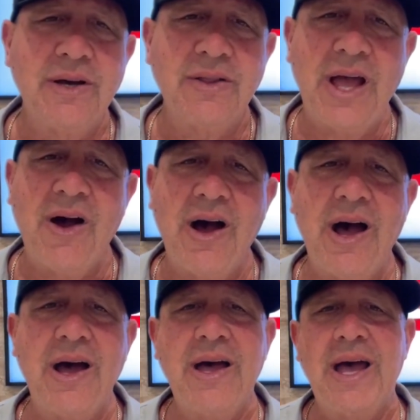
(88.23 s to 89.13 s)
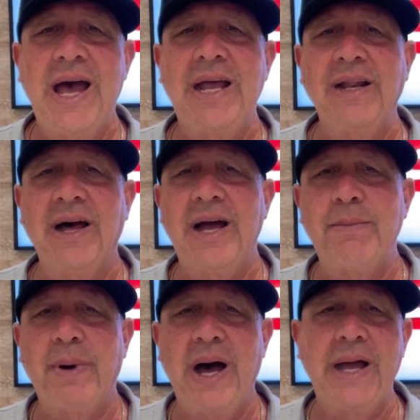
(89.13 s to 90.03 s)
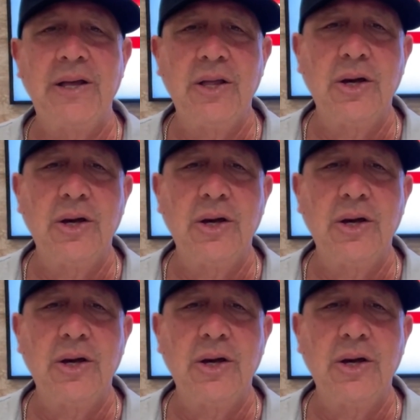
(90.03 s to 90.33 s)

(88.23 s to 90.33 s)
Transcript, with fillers: They are headlined by